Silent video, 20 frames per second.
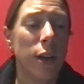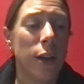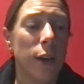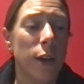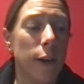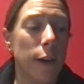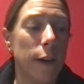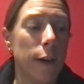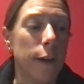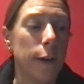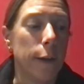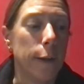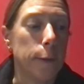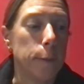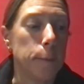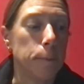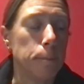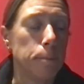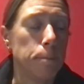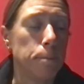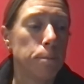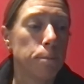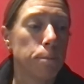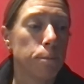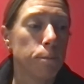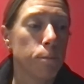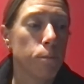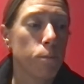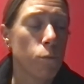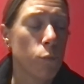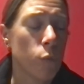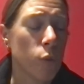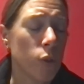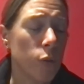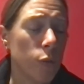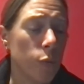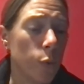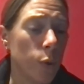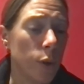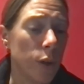
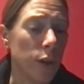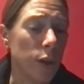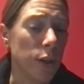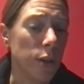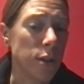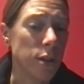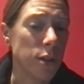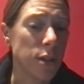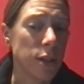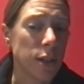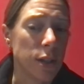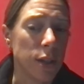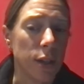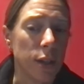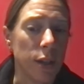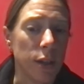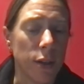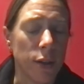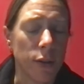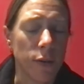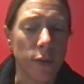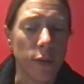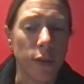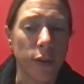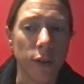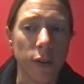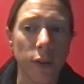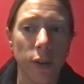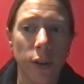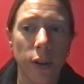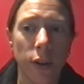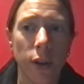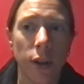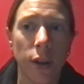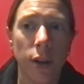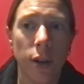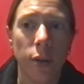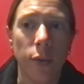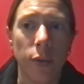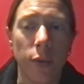What else can I cover
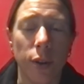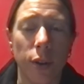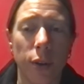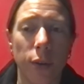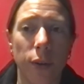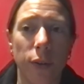with you?